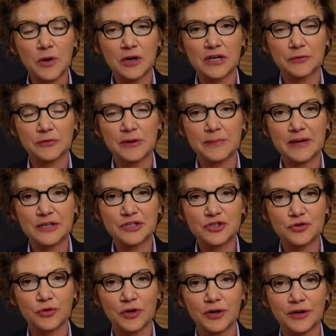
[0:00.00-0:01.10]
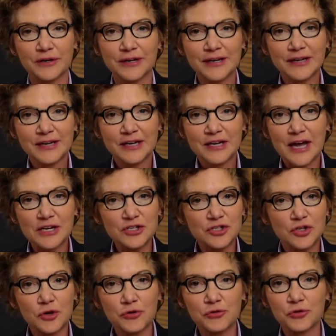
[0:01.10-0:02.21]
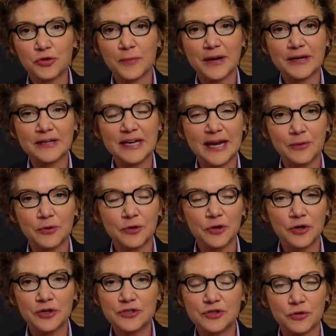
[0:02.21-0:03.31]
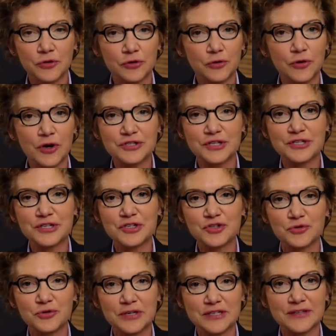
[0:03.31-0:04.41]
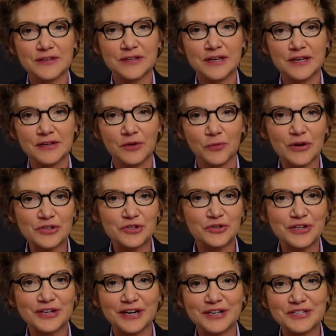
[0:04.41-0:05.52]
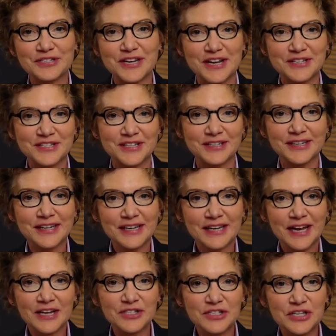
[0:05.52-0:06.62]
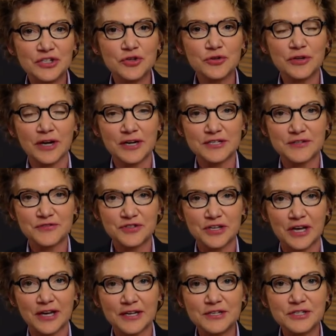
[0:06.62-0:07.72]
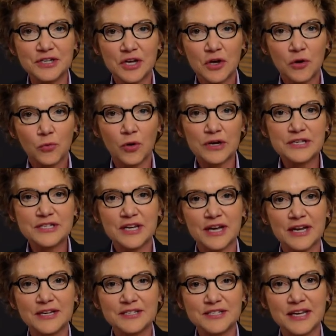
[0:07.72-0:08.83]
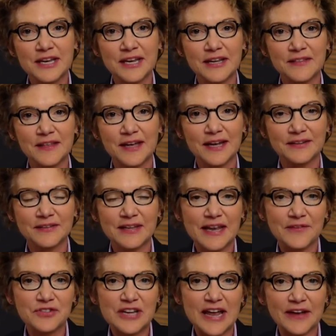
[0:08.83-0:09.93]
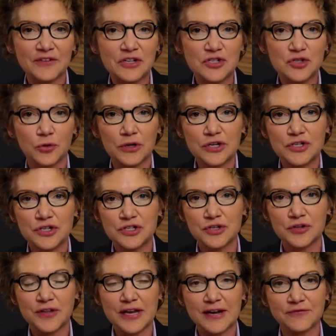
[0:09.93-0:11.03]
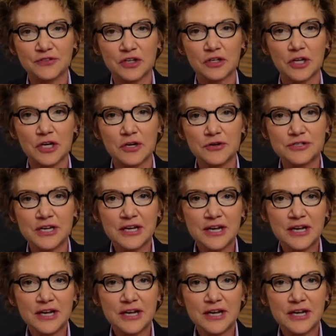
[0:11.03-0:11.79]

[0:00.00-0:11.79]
market remains strong. I just go through my neighborhoods or across the district in the western United States, and I see two kinds of signs. One sign saying that they have staffing shortages, so they have to close,